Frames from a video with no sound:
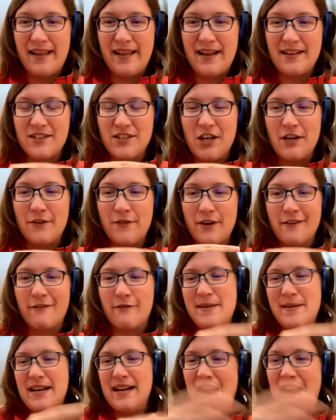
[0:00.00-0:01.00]
that software
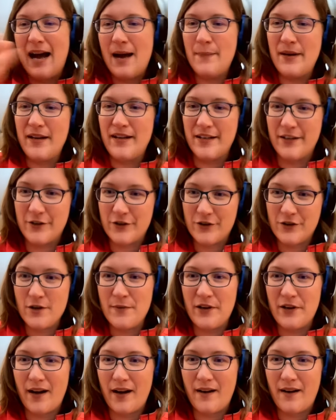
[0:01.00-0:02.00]
from being copied and
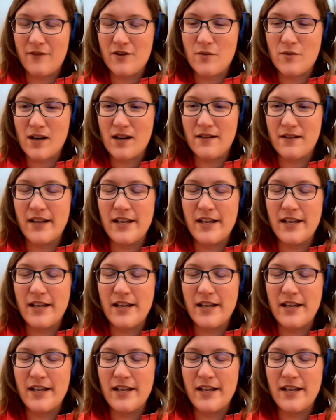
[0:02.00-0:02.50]
distributed everywhere,